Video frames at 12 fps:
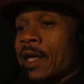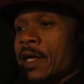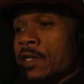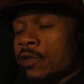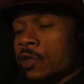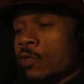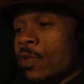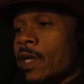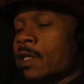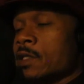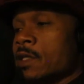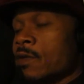is
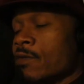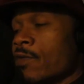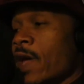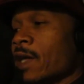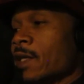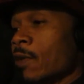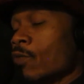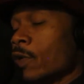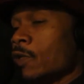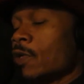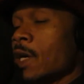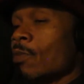speaking to the fact that
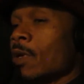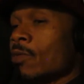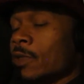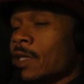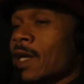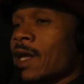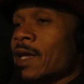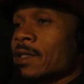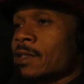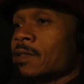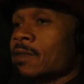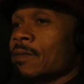when you come up with that
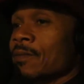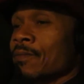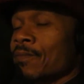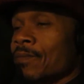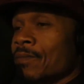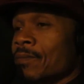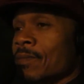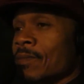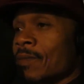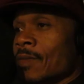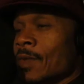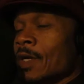answer
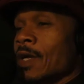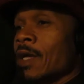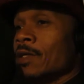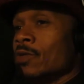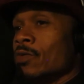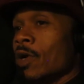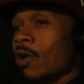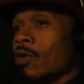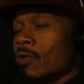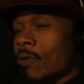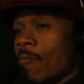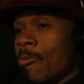and
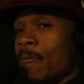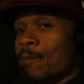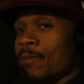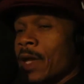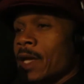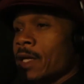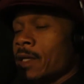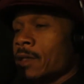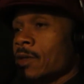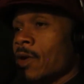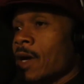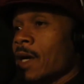
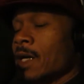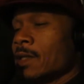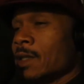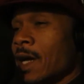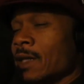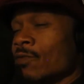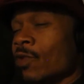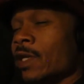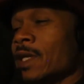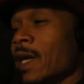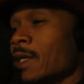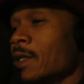hey, I
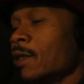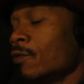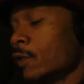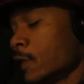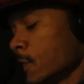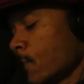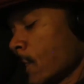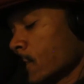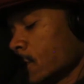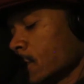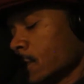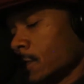really can't live with this
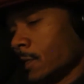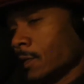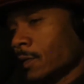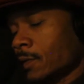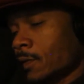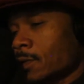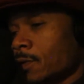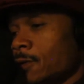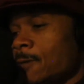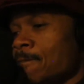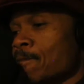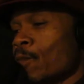person,
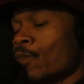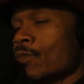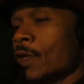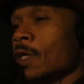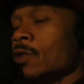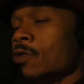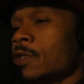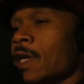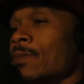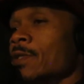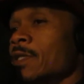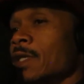and you
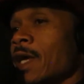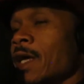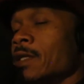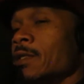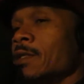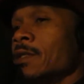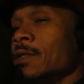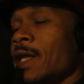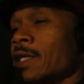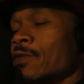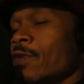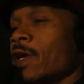step into that
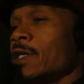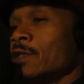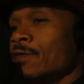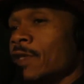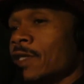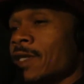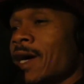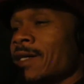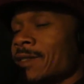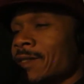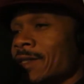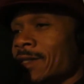next phase of
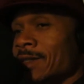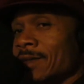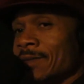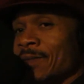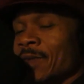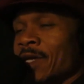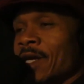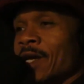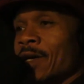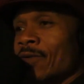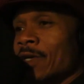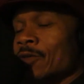dishonesty,
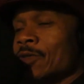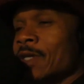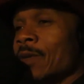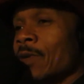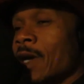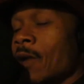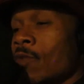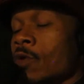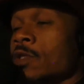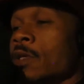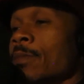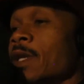well, you say, but I
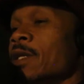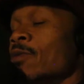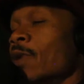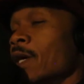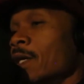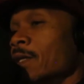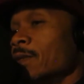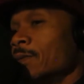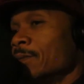want them anyway